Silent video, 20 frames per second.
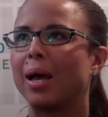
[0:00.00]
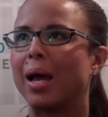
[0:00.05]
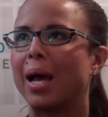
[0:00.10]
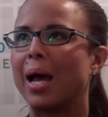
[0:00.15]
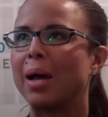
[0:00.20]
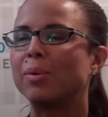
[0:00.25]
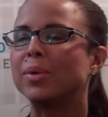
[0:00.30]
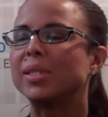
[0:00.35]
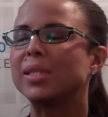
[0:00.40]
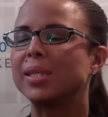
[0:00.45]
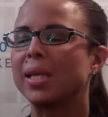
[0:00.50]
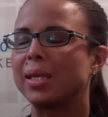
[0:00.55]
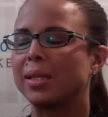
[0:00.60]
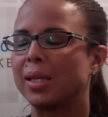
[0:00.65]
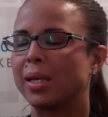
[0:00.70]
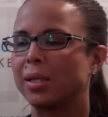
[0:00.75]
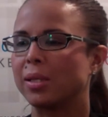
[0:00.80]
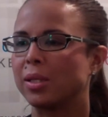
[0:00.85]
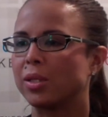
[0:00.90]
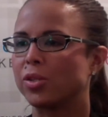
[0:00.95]
I would say
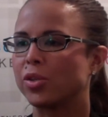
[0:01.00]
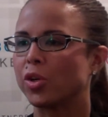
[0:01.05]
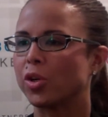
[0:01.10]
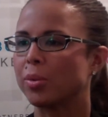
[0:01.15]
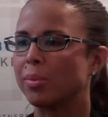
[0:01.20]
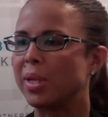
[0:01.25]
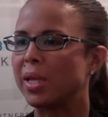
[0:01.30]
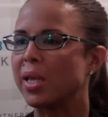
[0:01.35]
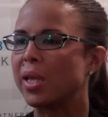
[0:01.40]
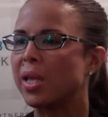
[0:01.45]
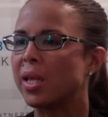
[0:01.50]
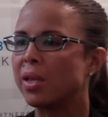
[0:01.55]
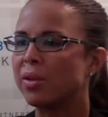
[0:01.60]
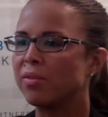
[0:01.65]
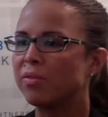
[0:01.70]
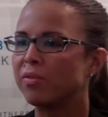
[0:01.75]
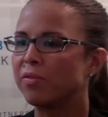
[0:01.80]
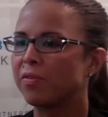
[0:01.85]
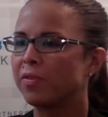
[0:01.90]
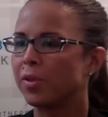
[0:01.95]
that the term
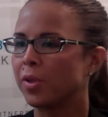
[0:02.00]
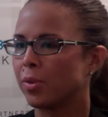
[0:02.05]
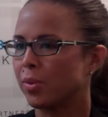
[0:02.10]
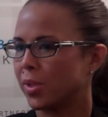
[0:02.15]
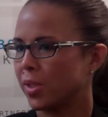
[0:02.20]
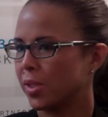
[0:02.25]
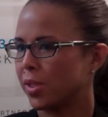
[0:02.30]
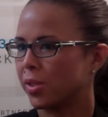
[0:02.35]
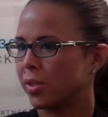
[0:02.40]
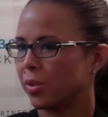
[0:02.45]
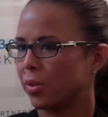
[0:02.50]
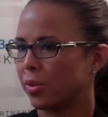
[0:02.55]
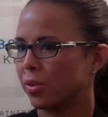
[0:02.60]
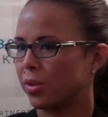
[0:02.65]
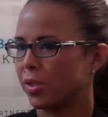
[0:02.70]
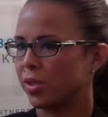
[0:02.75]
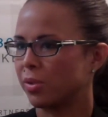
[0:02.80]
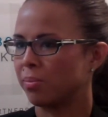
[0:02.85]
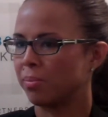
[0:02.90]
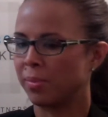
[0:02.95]

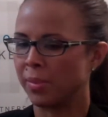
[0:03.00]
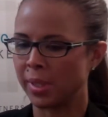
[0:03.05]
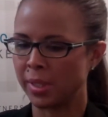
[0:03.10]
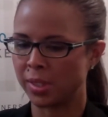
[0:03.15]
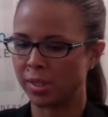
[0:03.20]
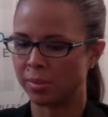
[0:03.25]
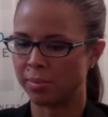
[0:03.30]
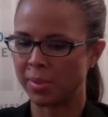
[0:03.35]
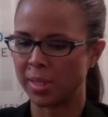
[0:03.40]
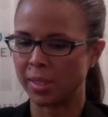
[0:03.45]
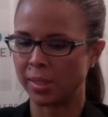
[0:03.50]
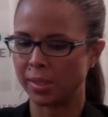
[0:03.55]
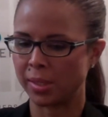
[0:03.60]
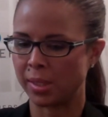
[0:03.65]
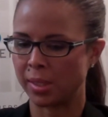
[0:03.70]
influencer, to me,